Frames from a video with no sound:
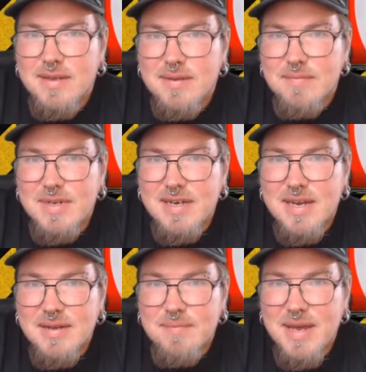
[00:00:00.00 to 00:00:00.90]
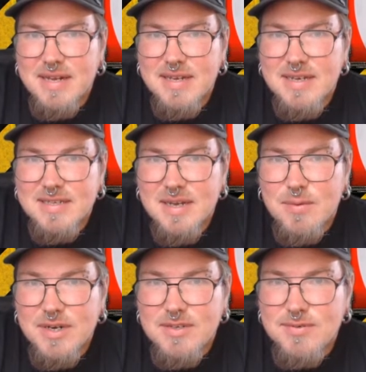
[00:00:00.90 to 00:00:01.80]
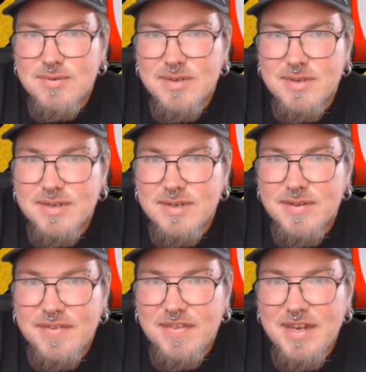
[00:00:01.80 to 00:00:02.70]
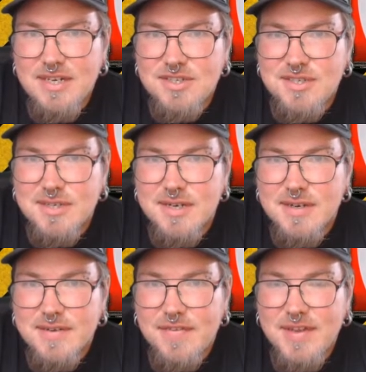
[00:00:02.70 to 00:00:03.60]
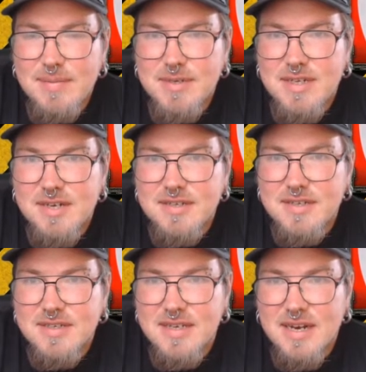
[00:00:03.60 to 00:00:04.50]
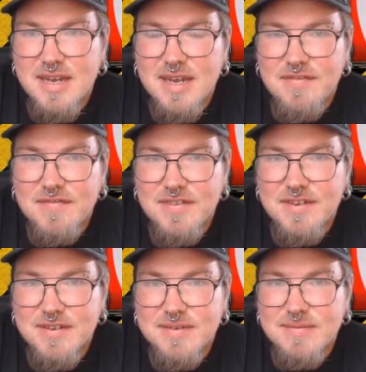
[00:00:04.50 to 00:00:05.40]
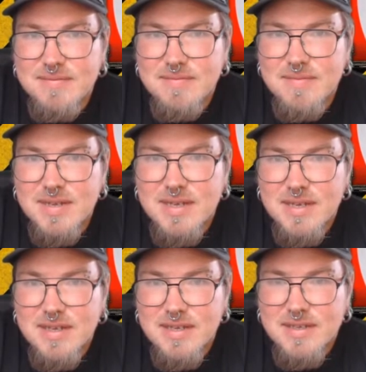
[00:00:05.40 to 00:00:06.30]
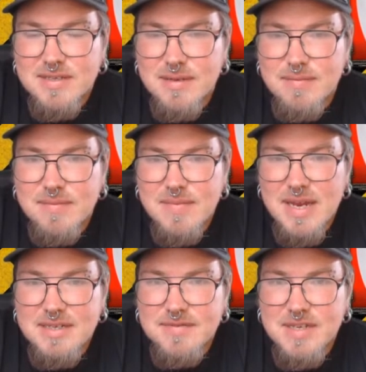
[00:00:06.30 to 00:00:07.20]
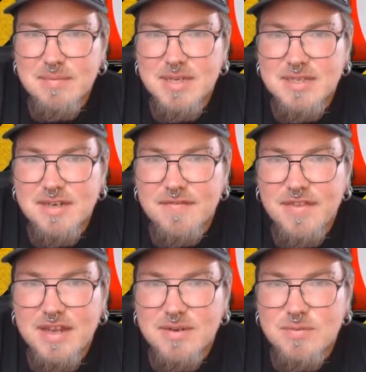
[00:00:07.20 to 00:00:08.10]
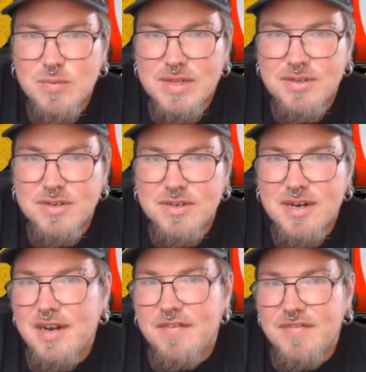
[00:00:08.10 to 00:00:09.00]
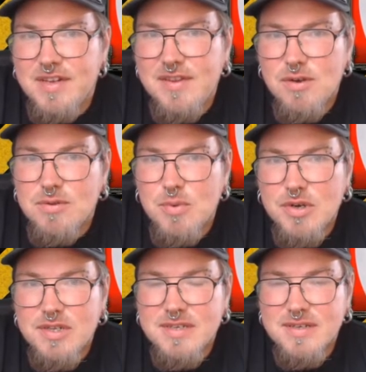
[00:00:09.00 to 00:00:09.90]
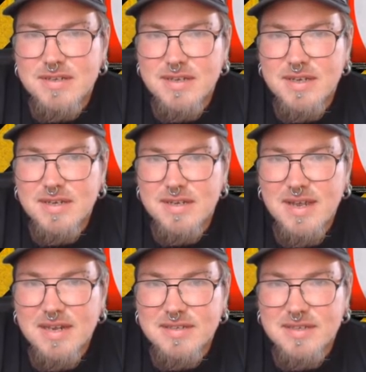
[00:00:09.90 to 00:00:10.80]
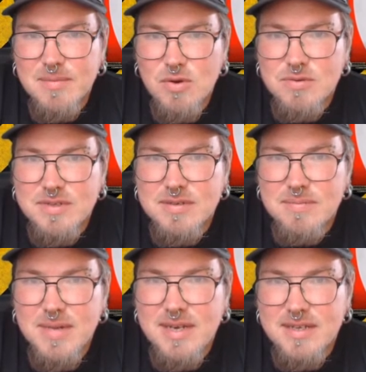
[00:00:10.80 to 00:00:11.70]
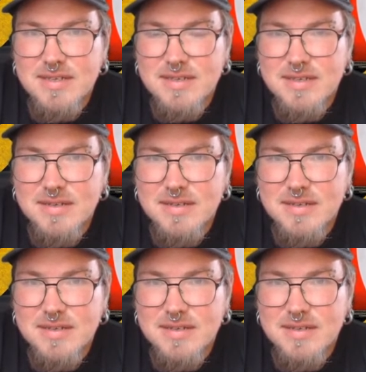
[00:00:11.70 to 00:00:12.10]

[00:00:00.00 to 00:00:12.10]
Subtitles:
But yeah, bad guys, I want to do themed dungeons, and I have some Age of Sigmar stuff that will look good enough in the old world, and some old minis.